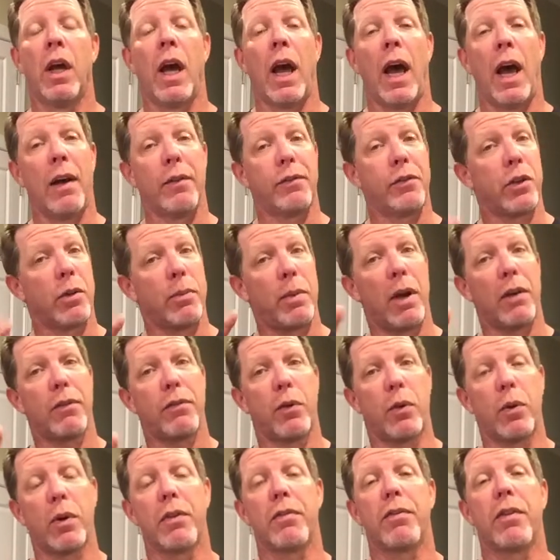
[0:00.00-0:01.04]
After about
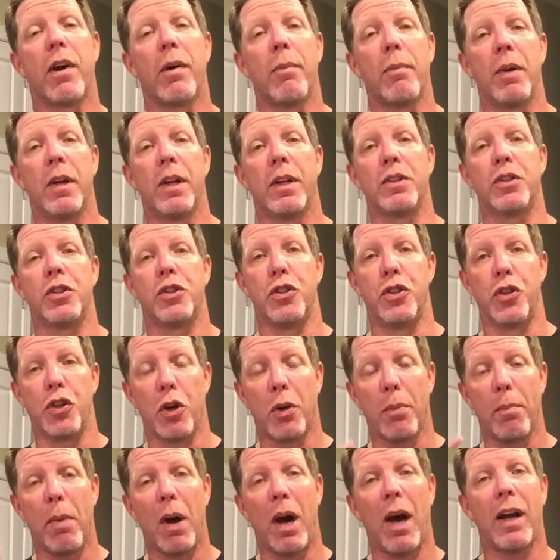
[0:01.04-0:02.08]
45 minutes,
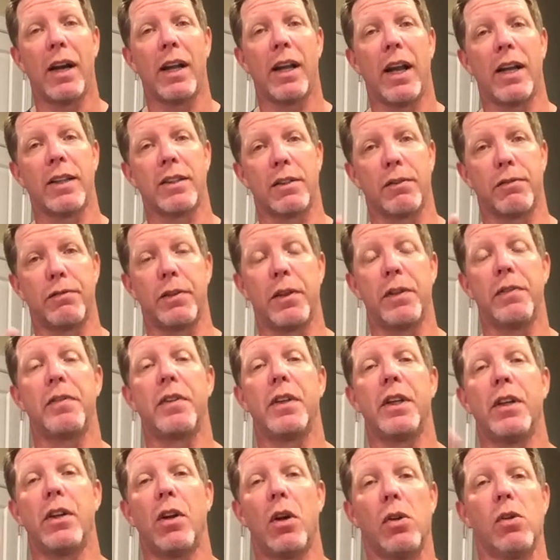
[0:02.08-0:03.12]
your body as a
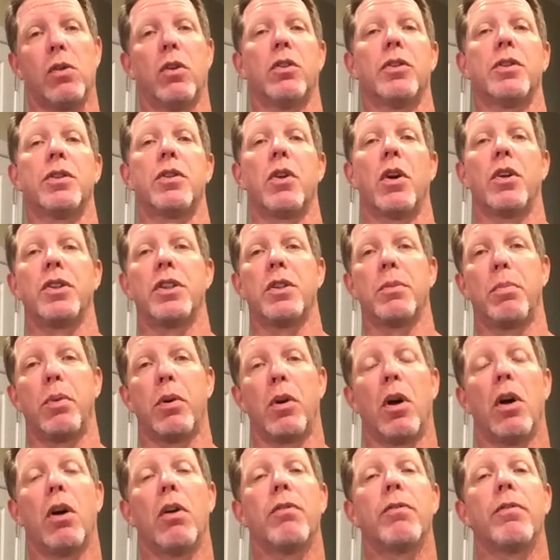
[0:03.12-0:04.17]
50 and older starts to put
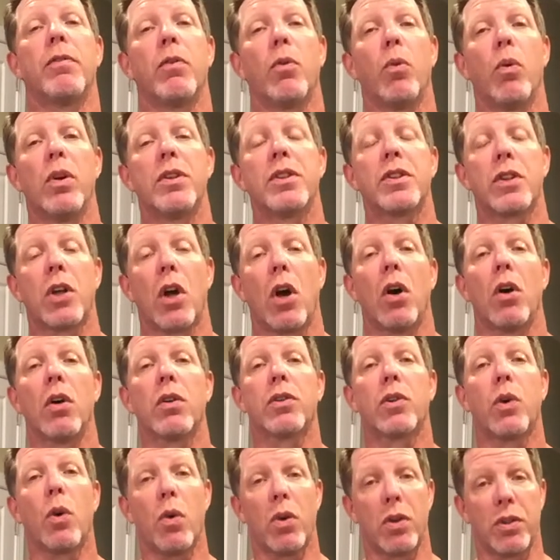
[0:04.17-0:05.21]
off what's
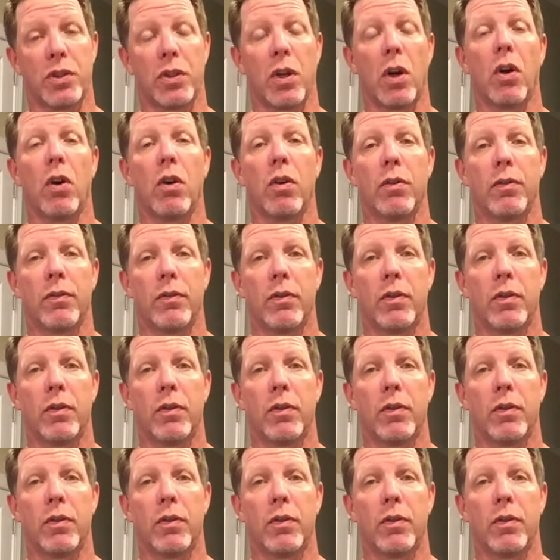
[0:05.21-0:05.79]
called cortisol.